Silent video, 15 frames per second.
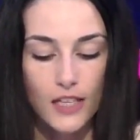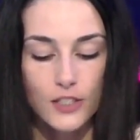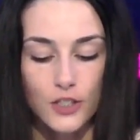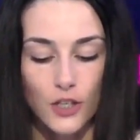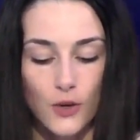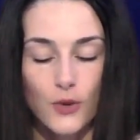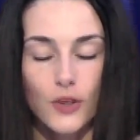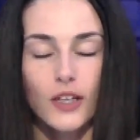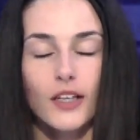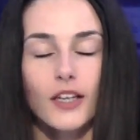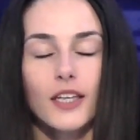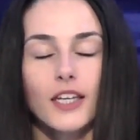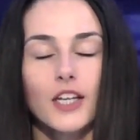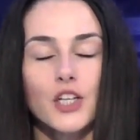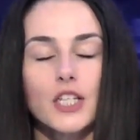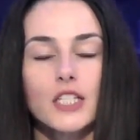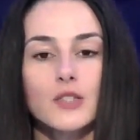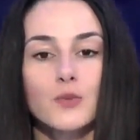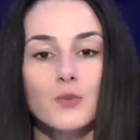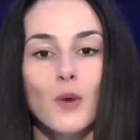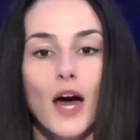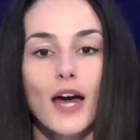So here
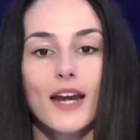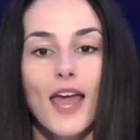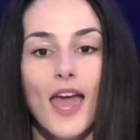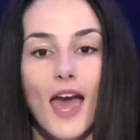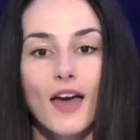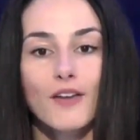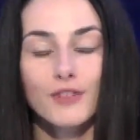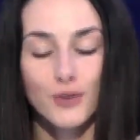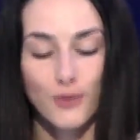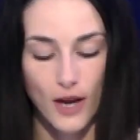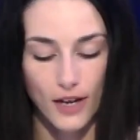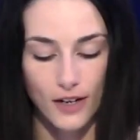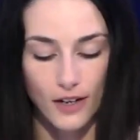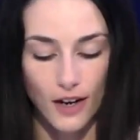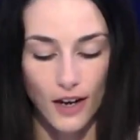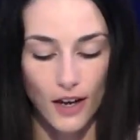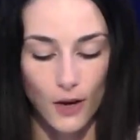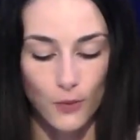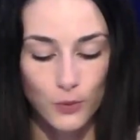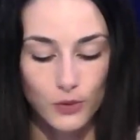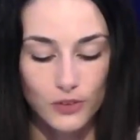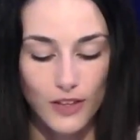is what everyone
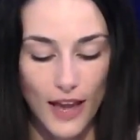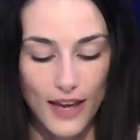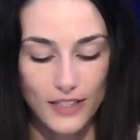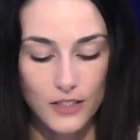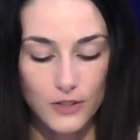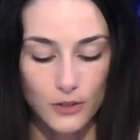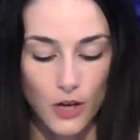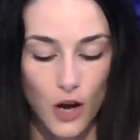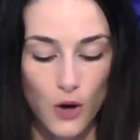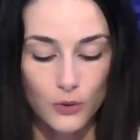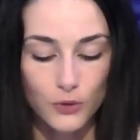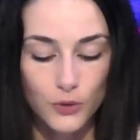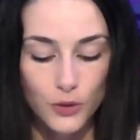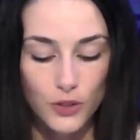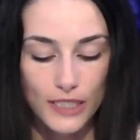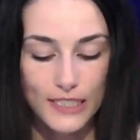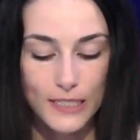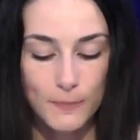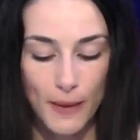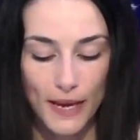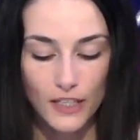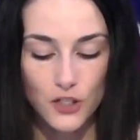would like to know. Do you
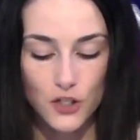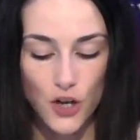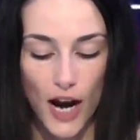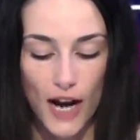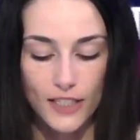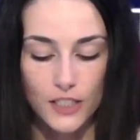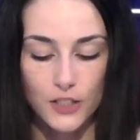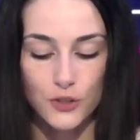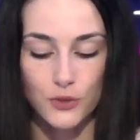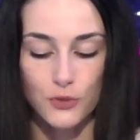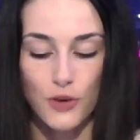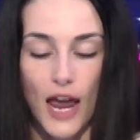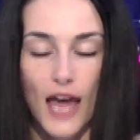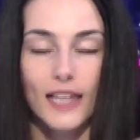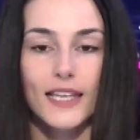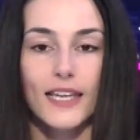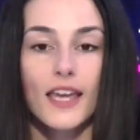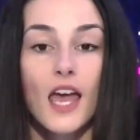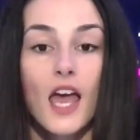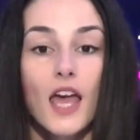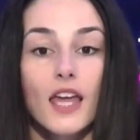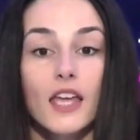expect China to
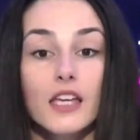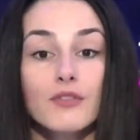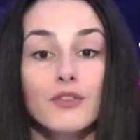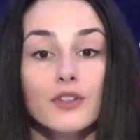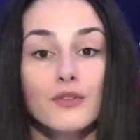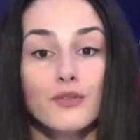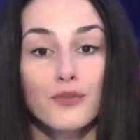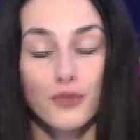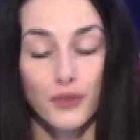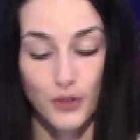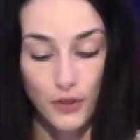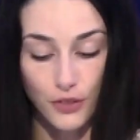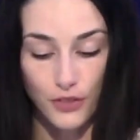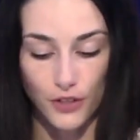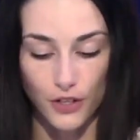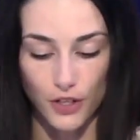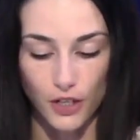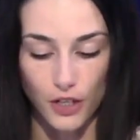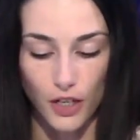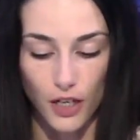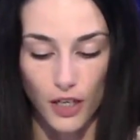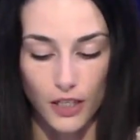rally even
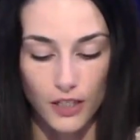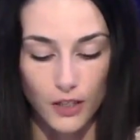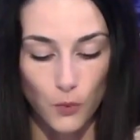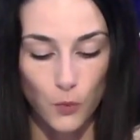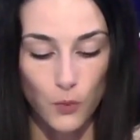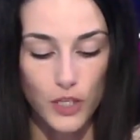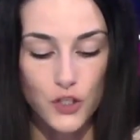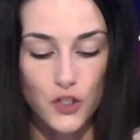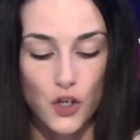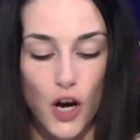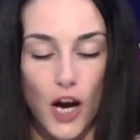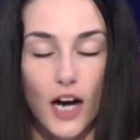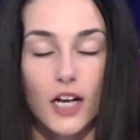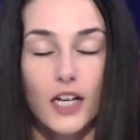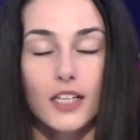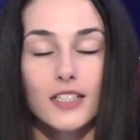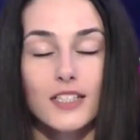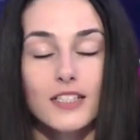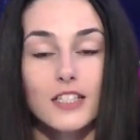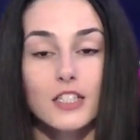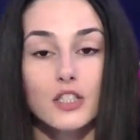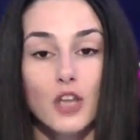further? In which are
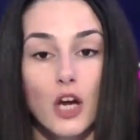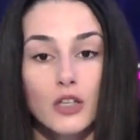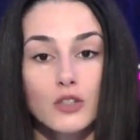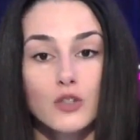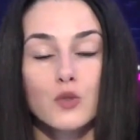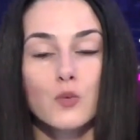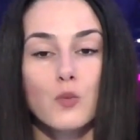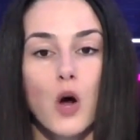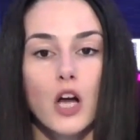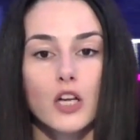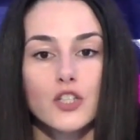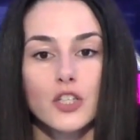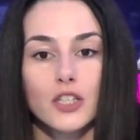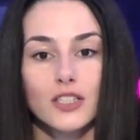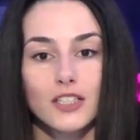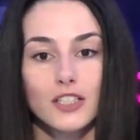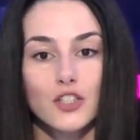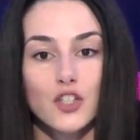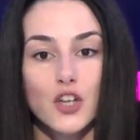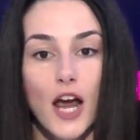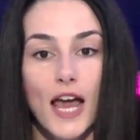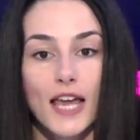the stocks to watch in the
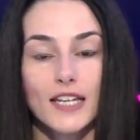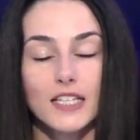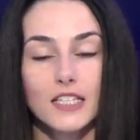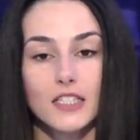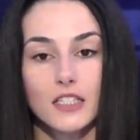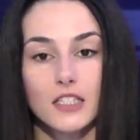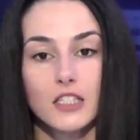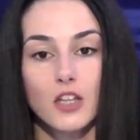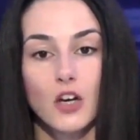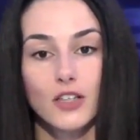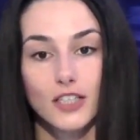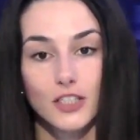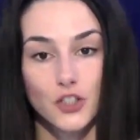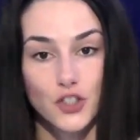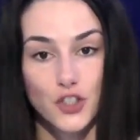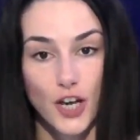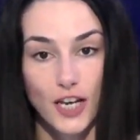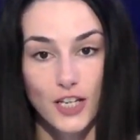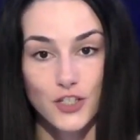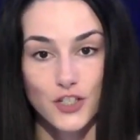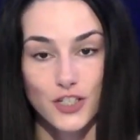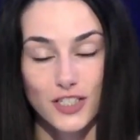Chinese stock
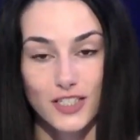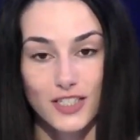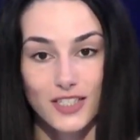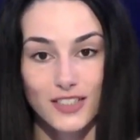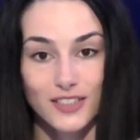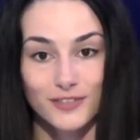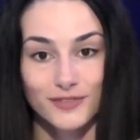exchanges?